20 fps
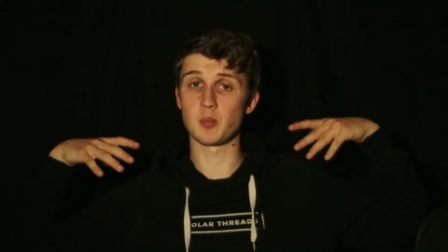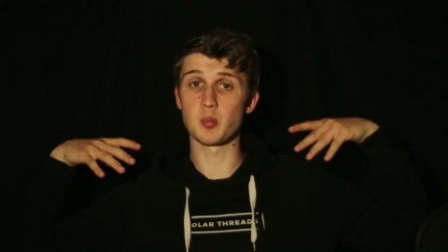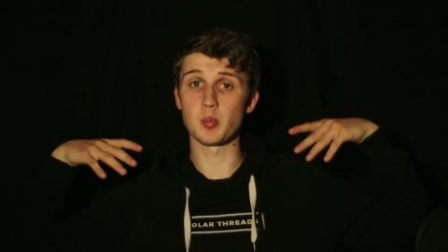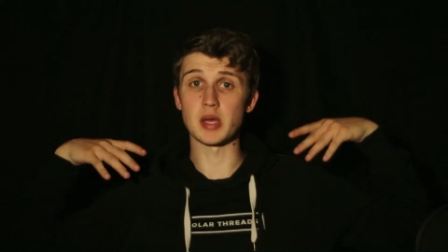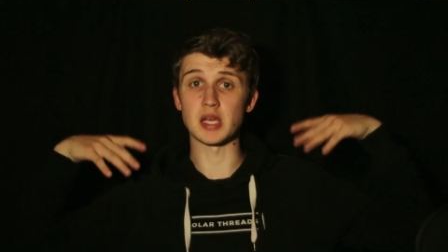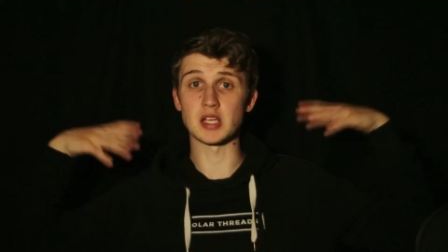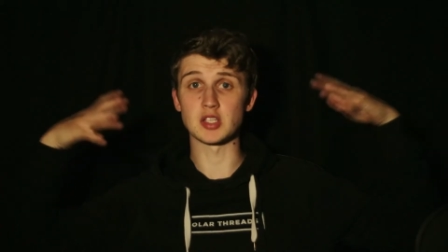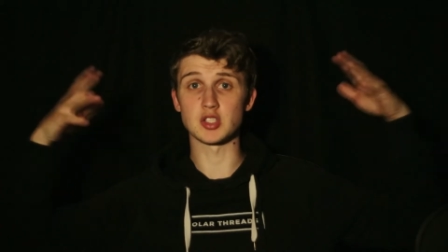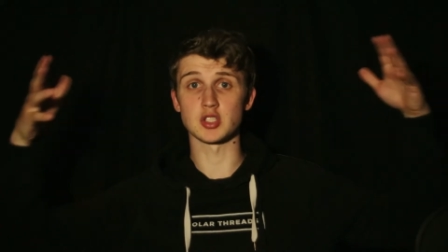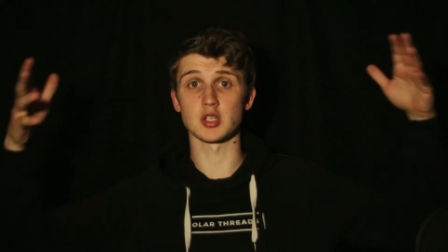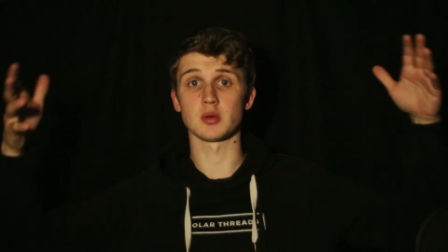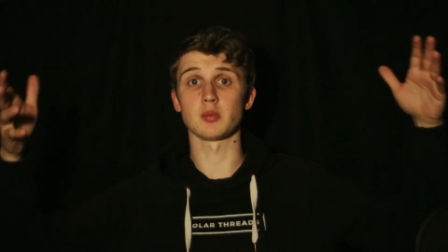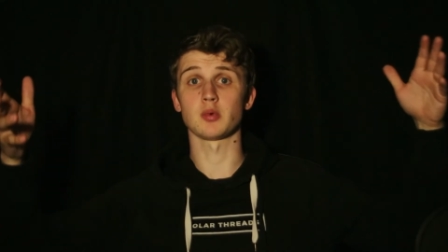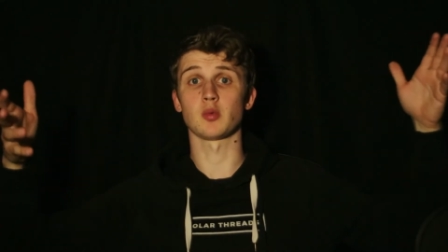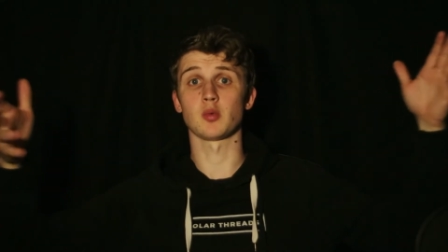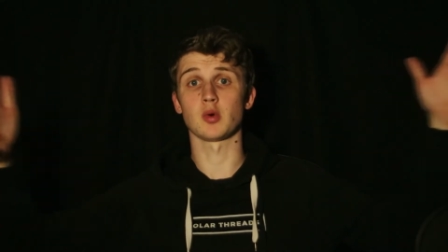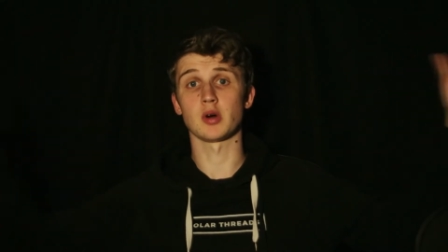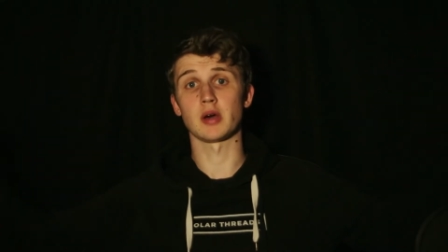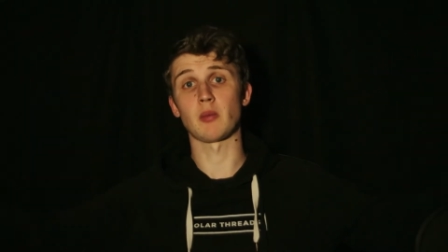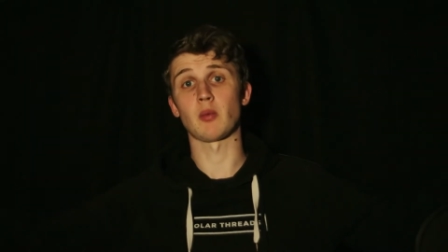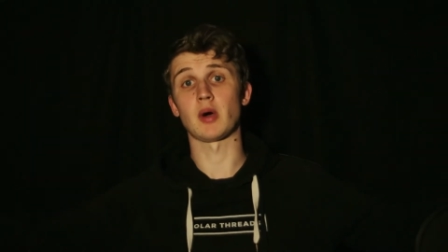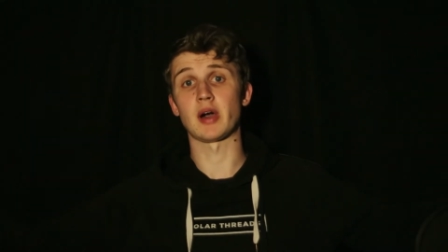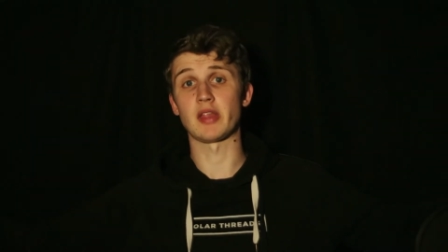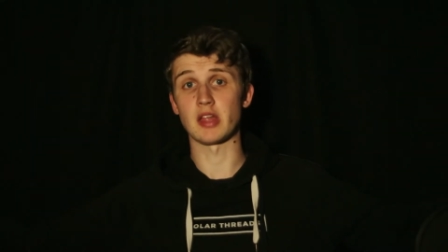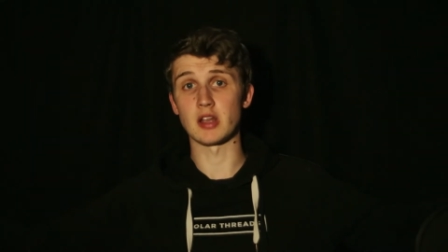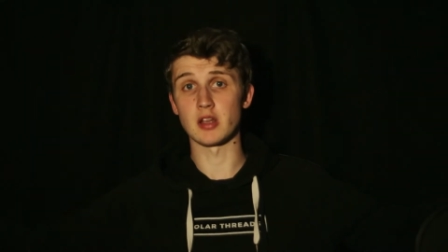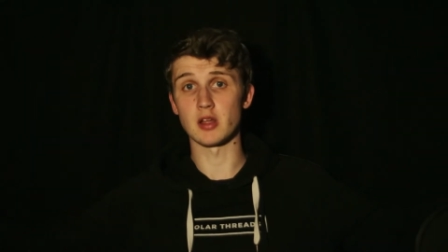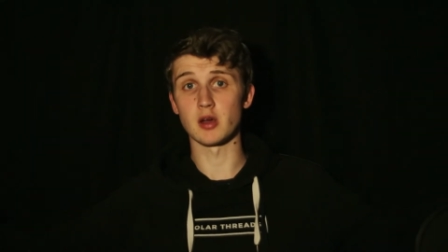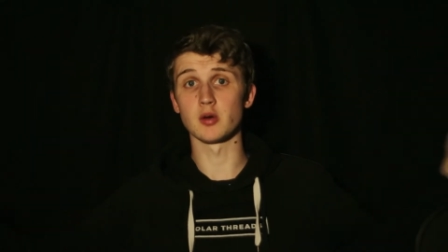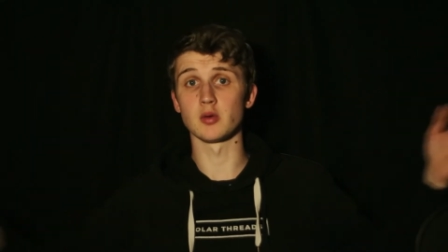big jump and why
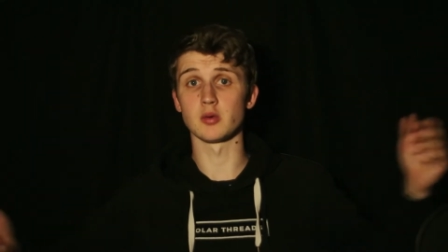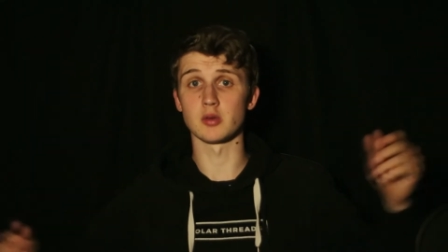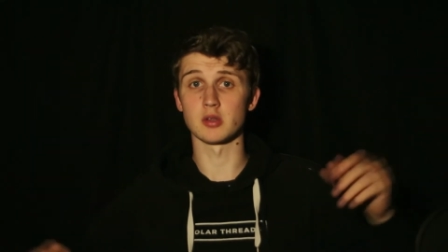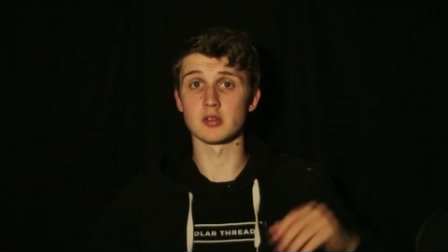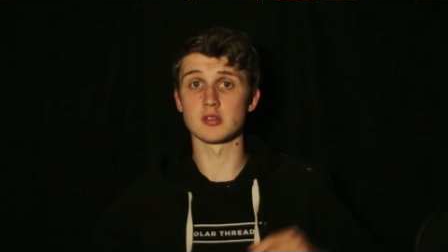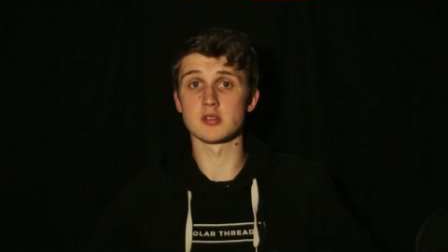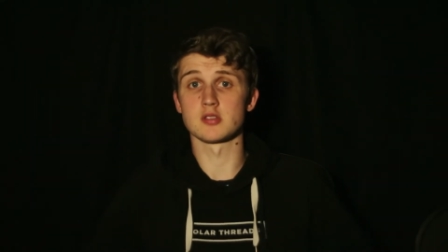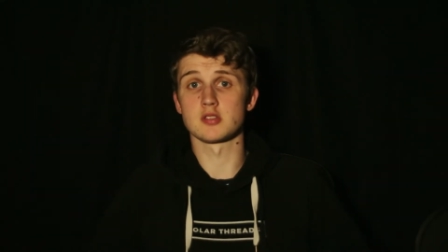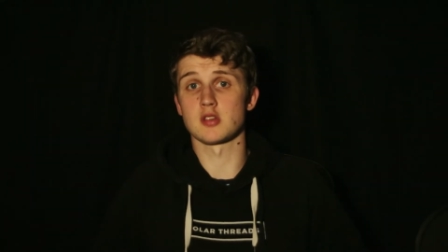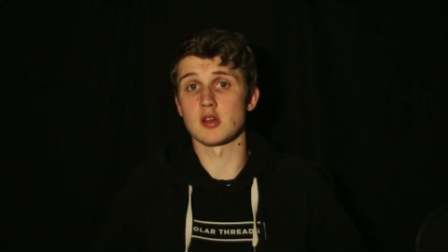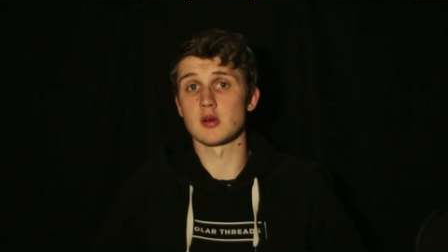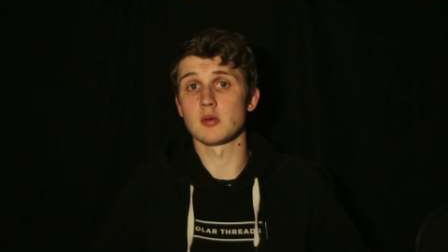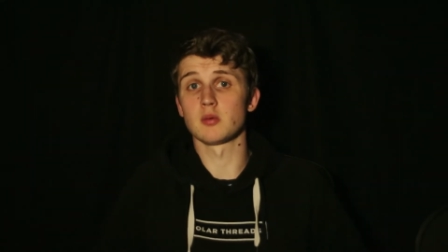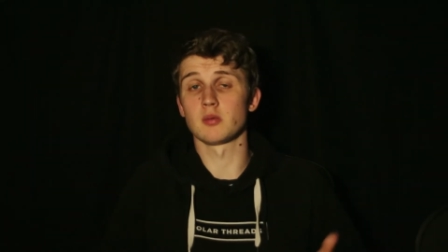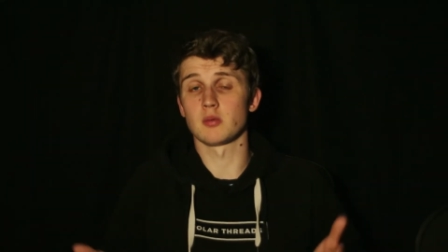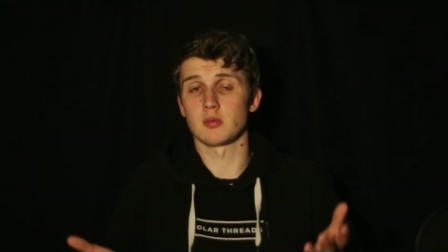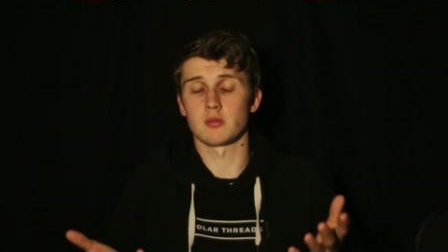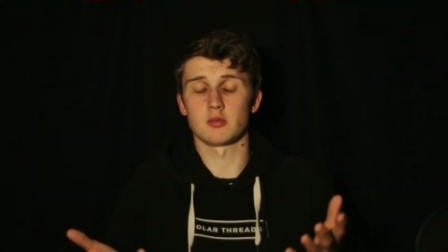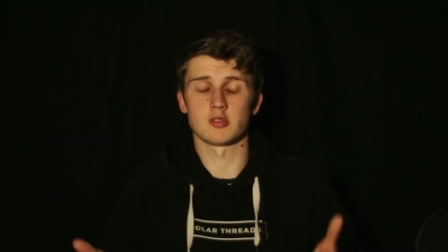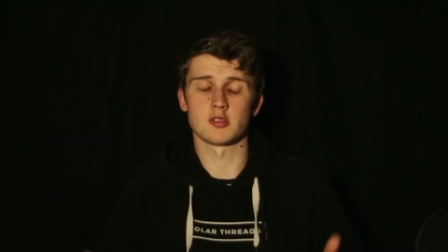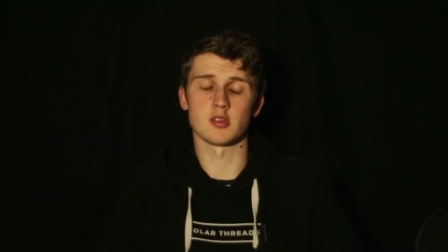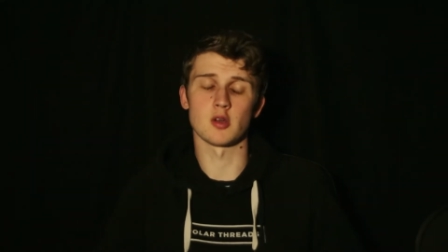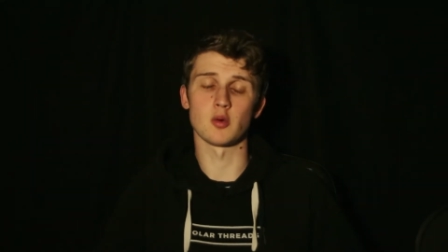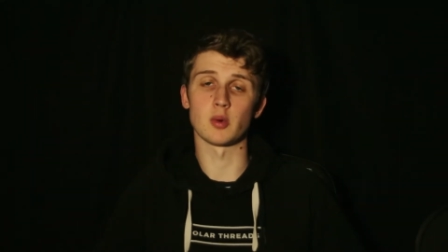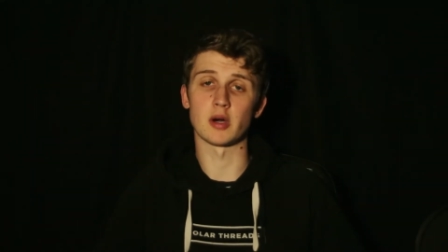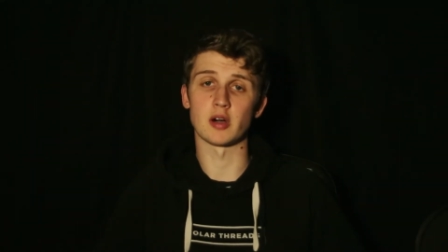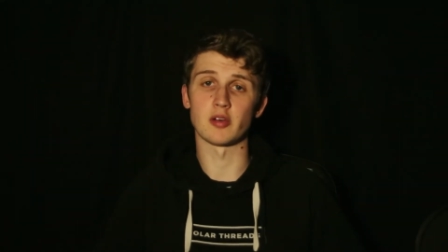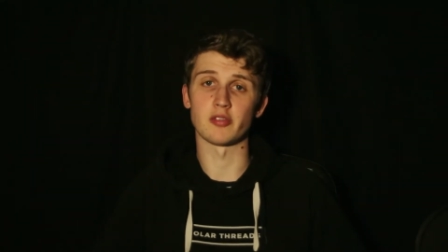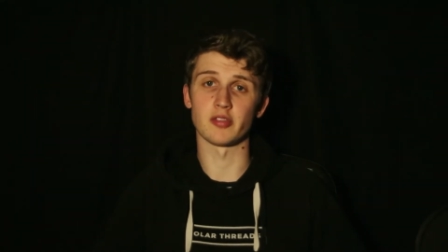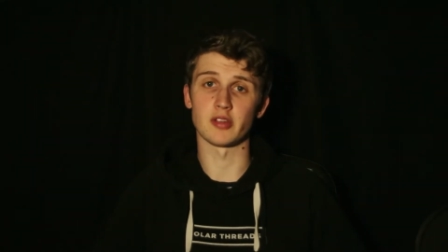they're known so so
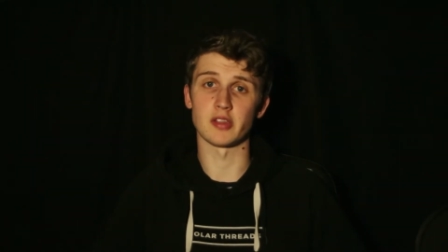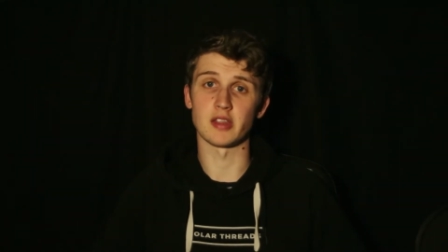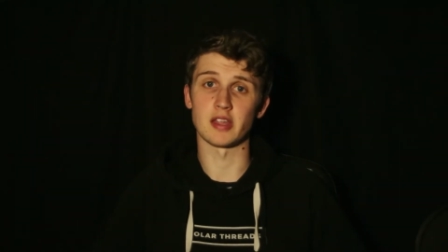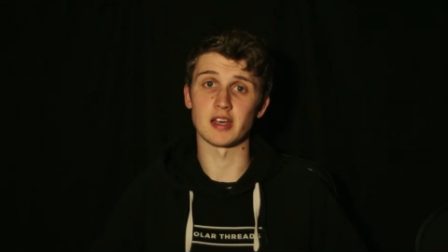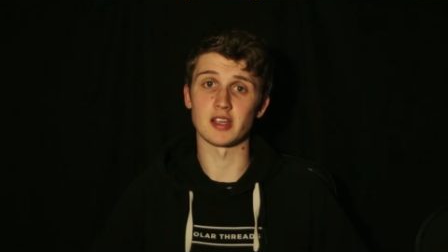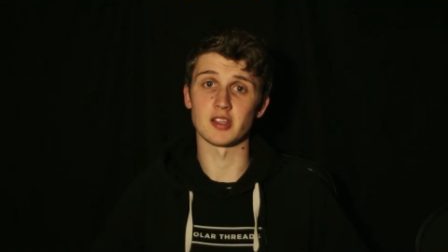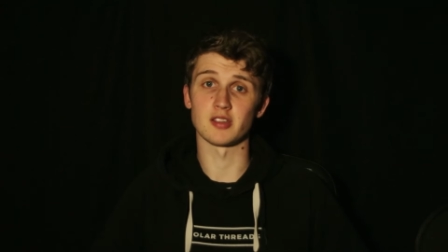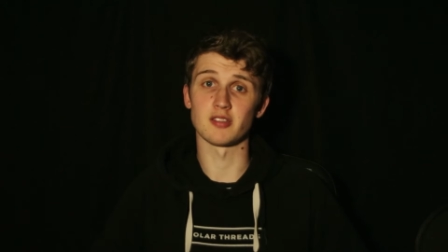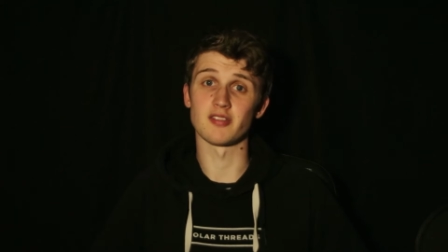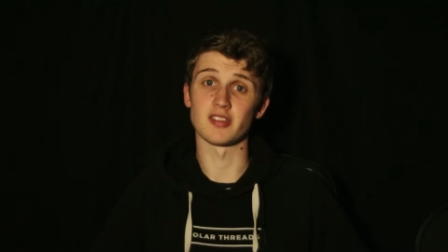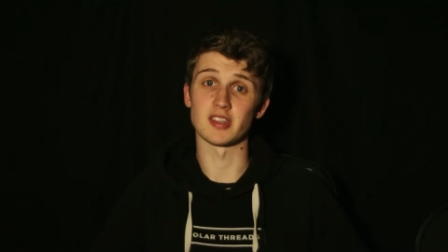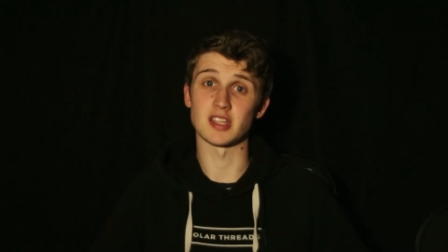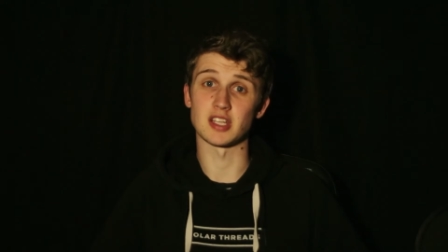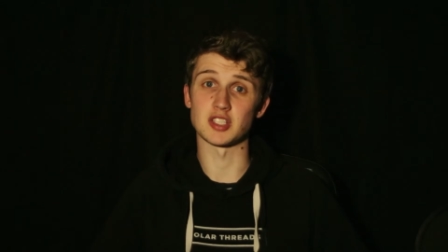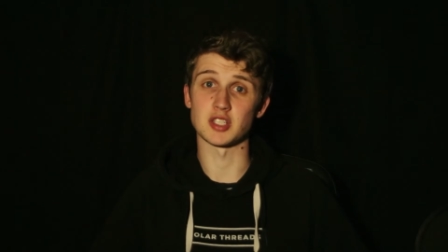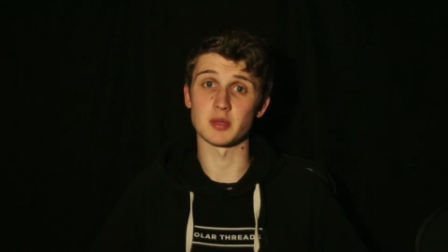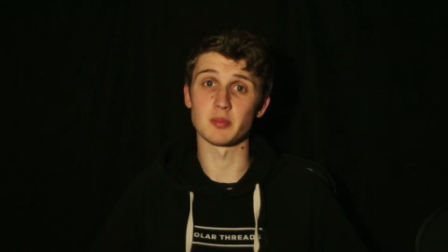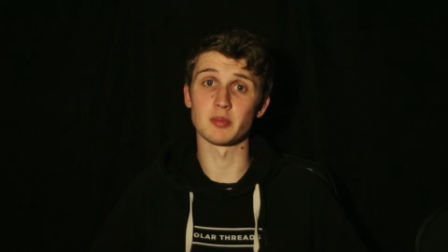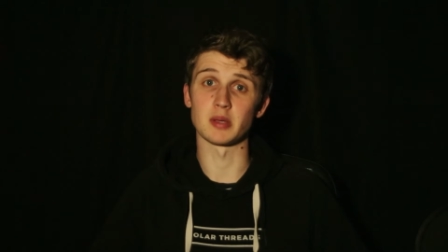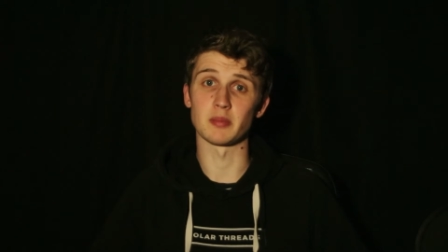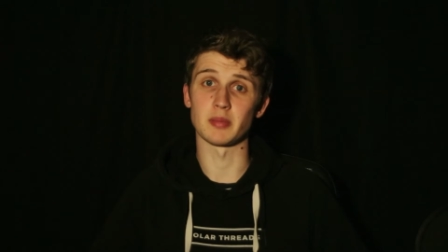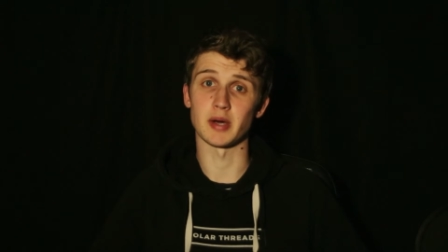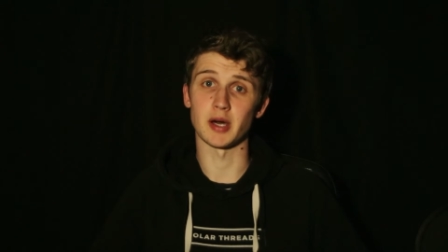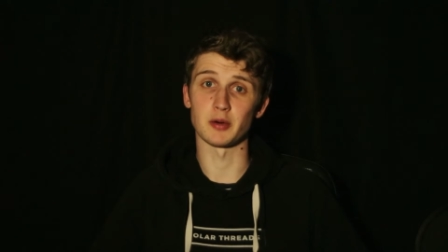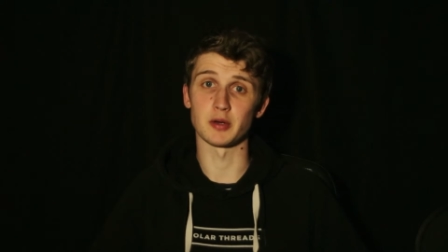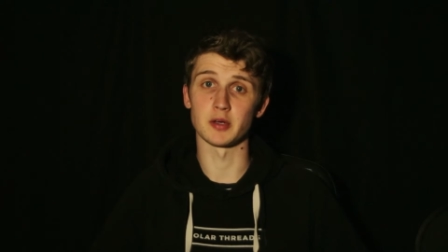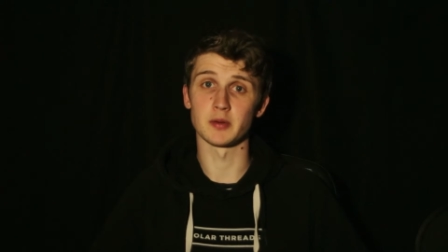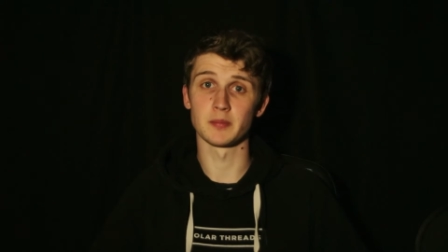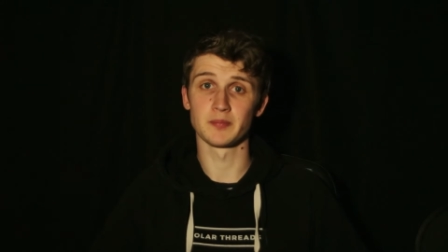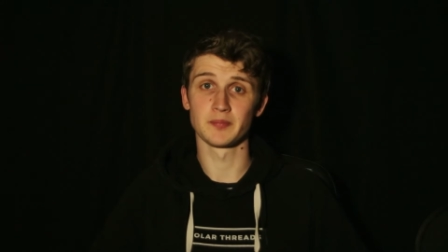well for their for their jumping
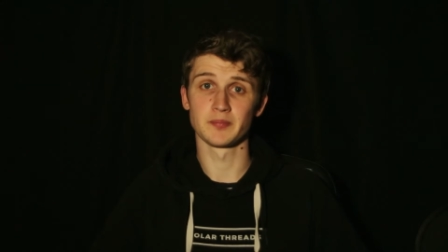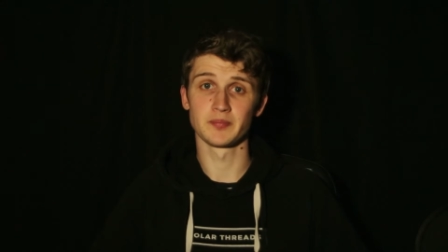power.